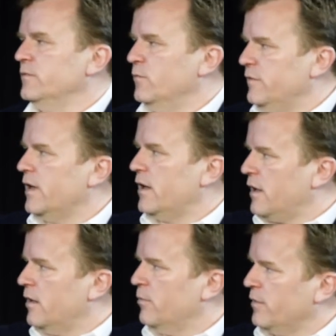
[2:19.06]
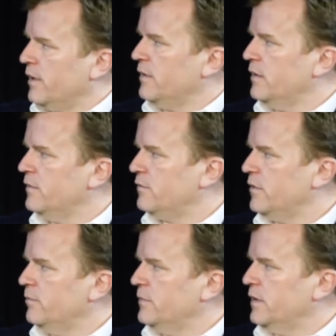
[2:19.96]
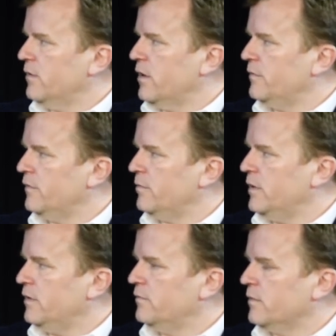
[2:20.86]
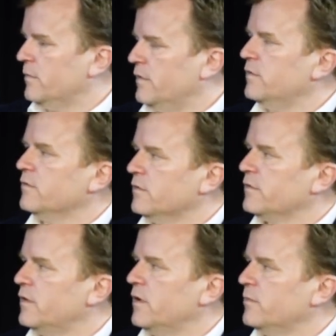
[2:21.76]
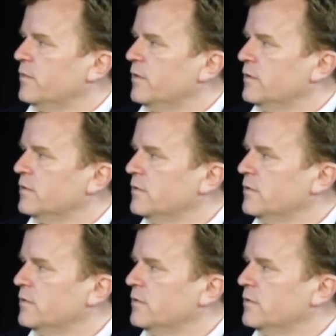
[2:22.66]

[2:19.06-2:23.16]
we've got to kind of bring the industry up to speed from a digital standpoint.